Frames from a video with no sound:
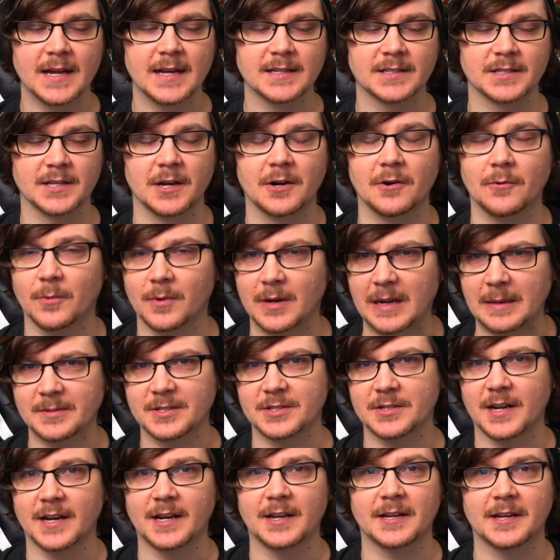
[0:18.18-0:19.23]
So I'm
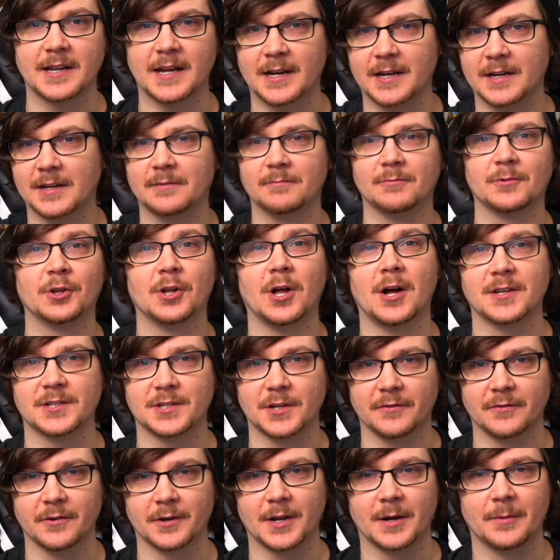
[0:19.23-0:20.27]
just going to kind of gloss
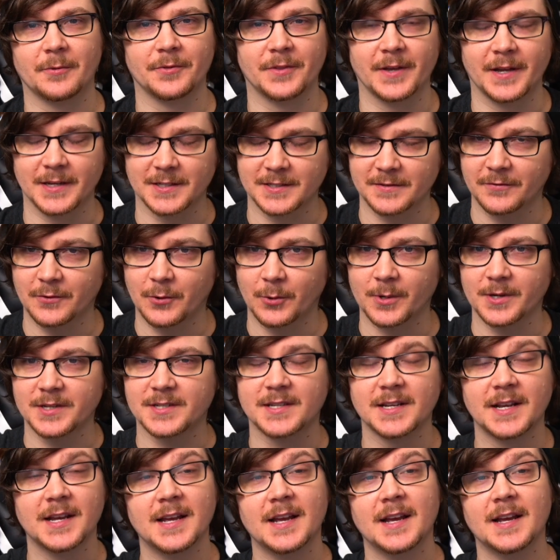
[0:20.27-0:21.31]
over a couple things. Of
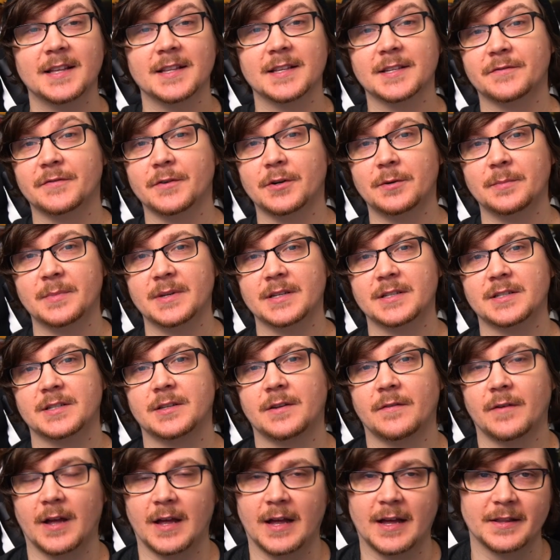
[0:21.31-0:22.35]
course, this film is
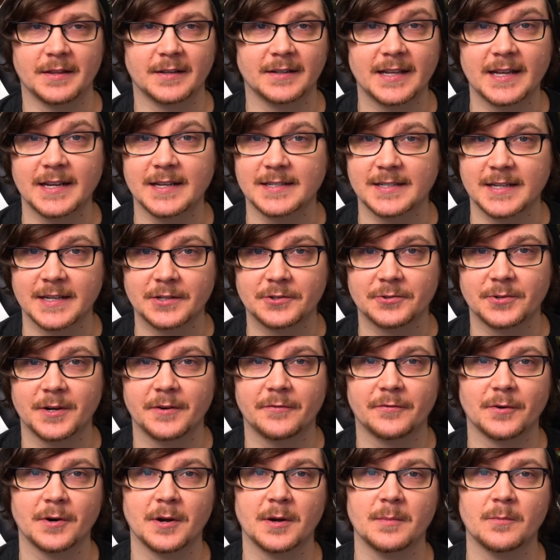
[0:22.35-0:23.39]
uh, the latest entry
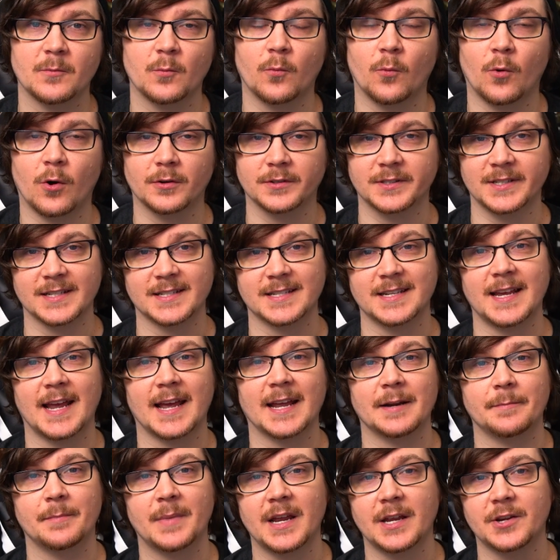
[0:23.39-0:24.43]
from Walt Disney
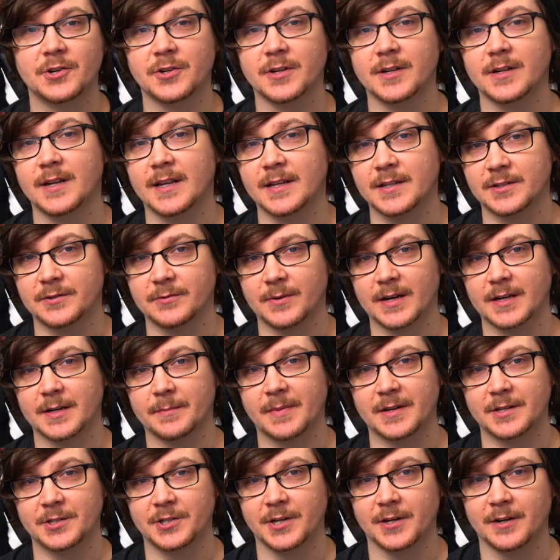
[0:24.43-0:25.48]
Animation. It's directed
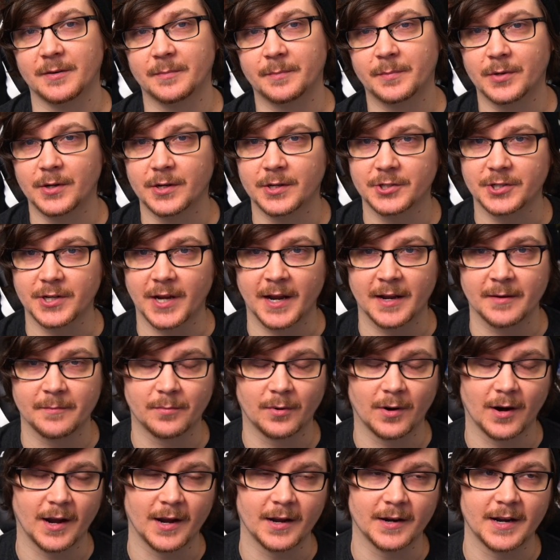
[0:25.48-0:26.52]
by Jared Bush and
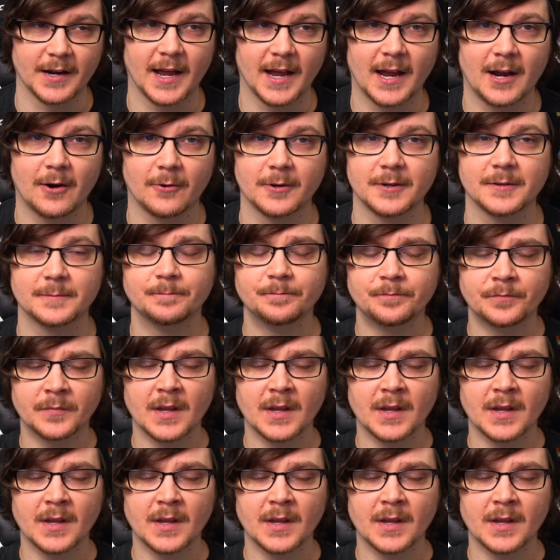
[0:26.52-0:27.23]
Byron Howard.